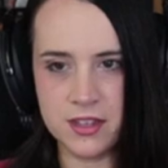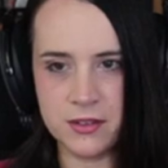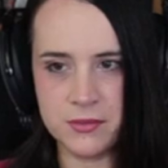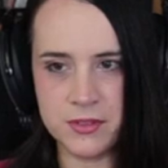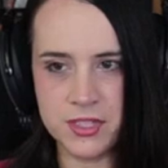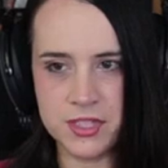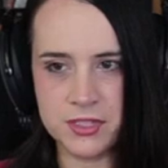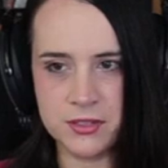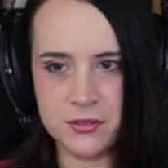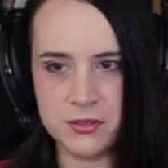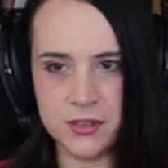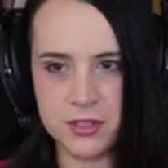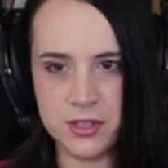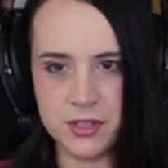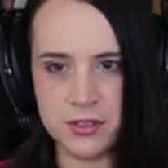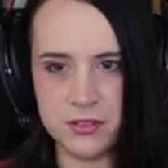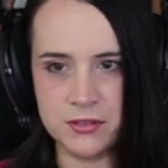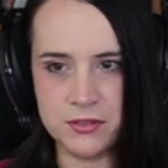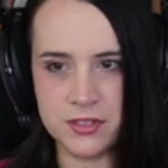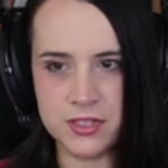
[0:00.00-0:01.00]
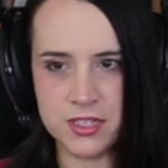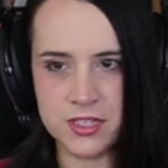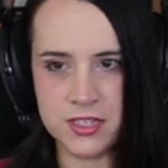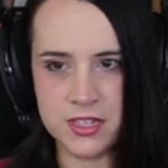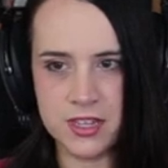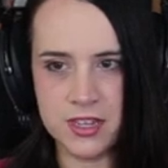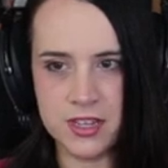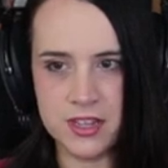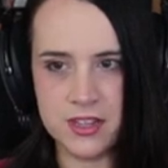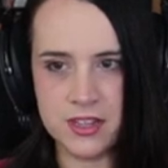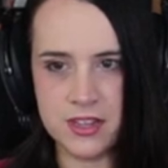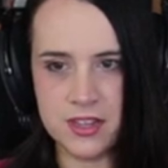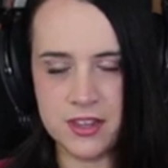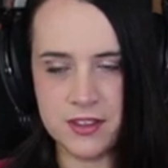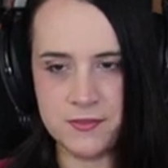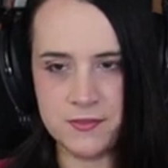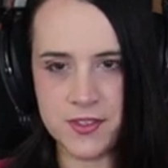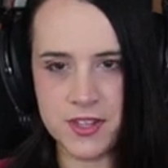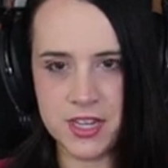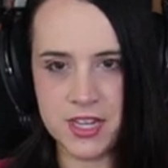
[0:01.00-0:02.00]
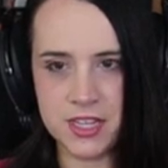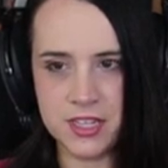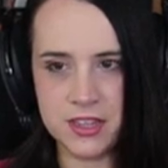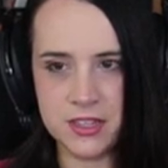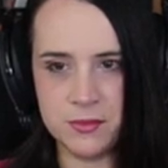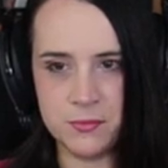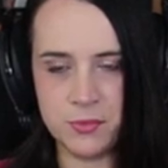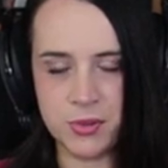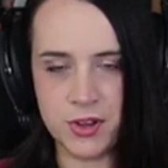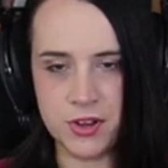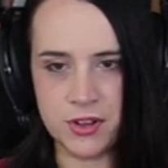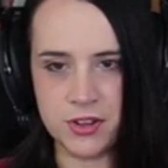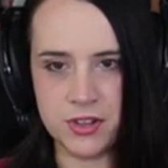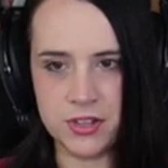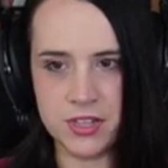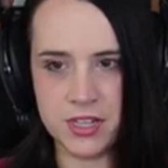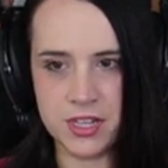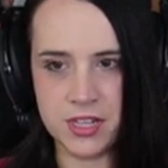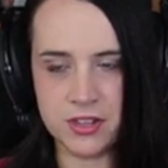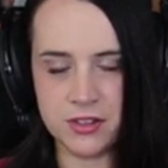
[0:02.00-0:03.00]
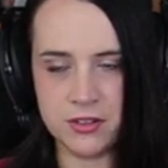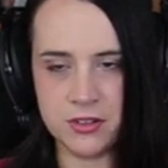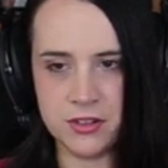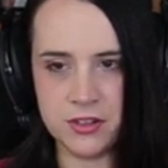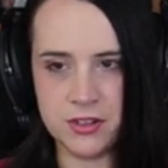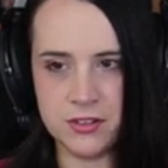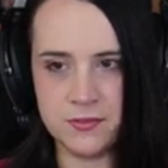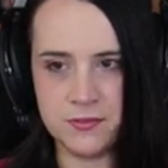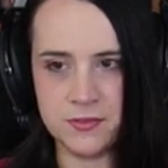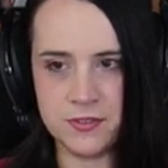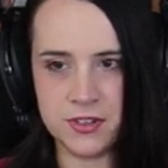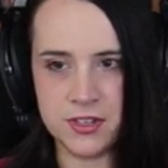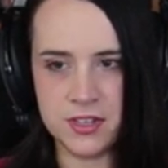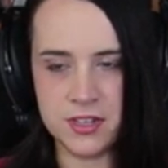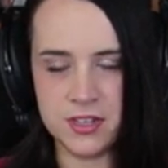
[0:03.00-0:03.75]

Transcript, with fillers: That was so close. If it hit the ball, it could have